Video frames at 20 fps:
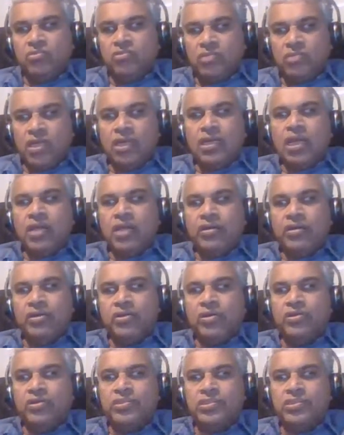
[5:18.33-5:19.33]
So then I
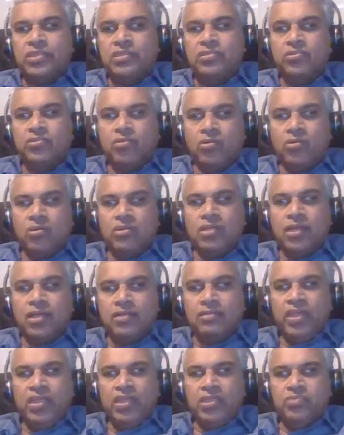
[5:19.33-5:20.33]
have constants, so all
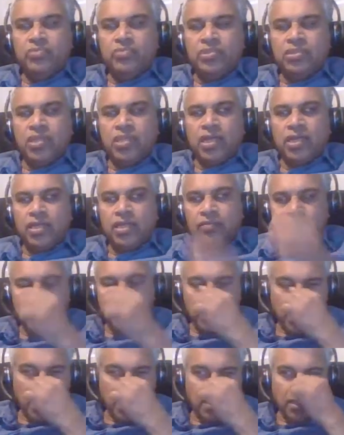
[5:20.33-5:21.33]
that varies with time,
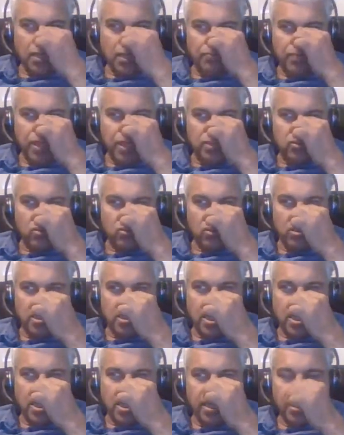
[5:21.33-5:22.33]
and then based on
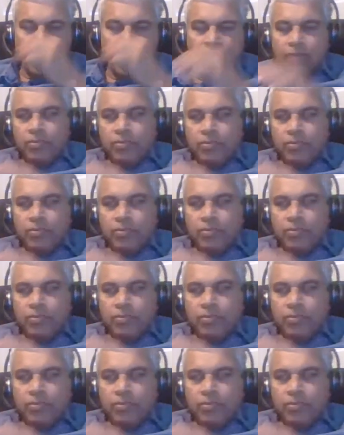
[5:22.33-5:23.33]
that, I can come up with a
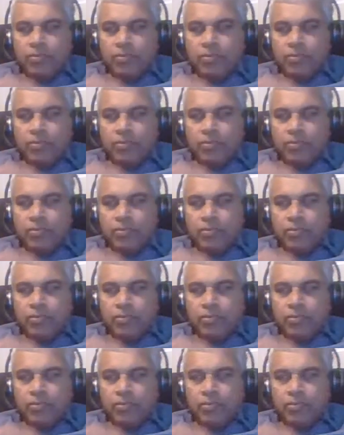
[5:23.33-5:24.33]
plot,
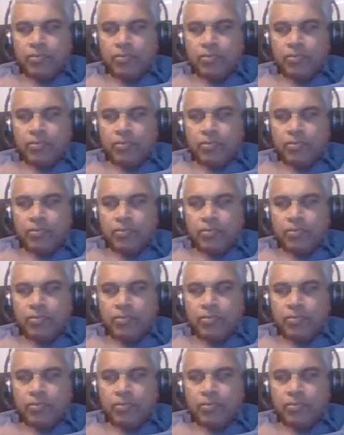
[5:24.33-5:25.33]
and then I
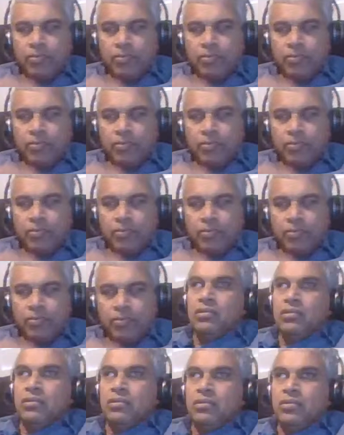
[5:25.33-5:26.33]
find that
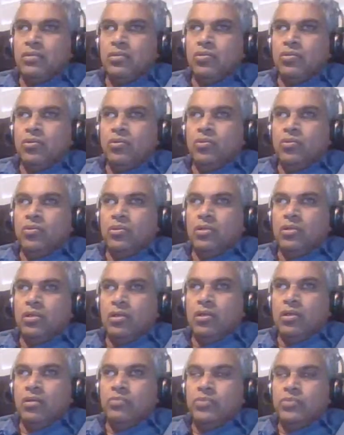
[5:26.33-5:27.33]

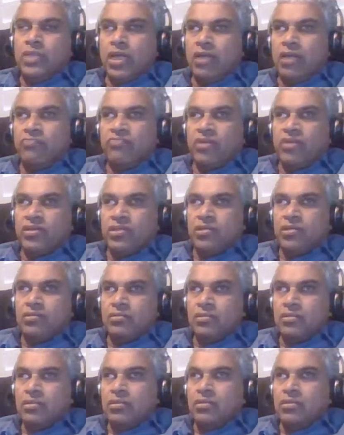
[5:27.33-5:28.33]
the error
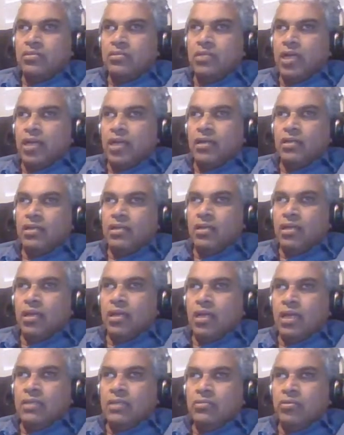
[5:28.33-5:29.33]
function that,
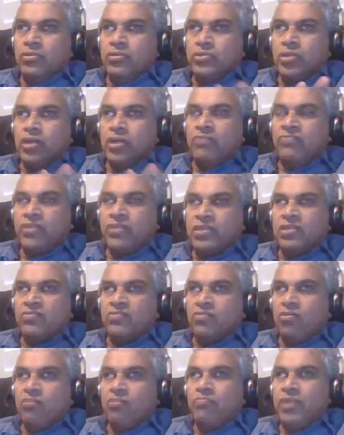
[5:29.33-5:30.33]
and also error function
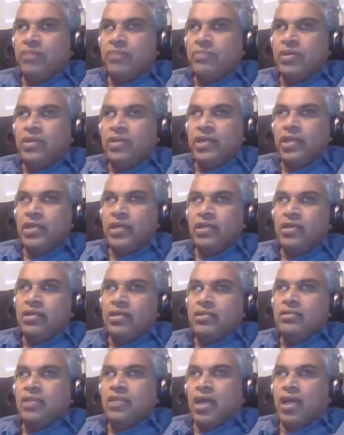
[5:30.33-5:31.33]
complementary,
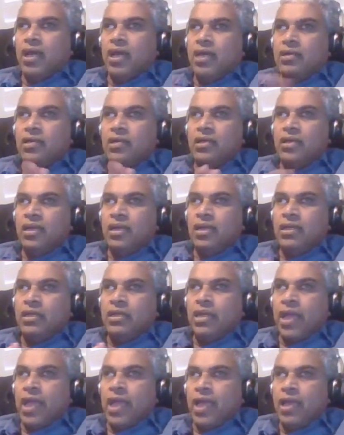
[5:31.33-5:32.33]
that it
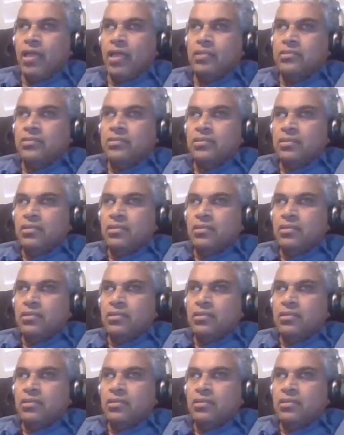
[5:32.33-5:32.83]
has